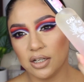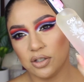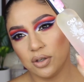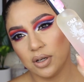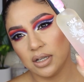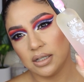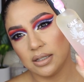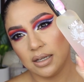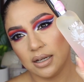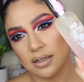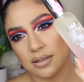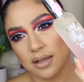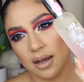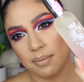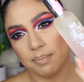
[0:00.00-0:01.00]
As you can see,
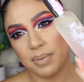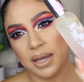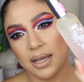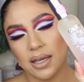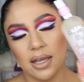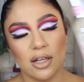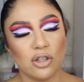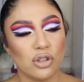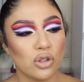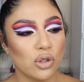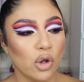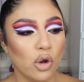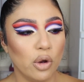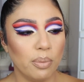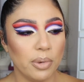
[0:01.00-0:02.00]
it's like pinky,
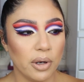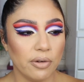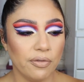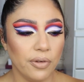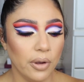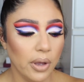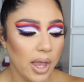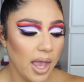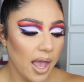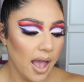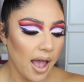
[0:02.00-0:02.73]
so beautiful.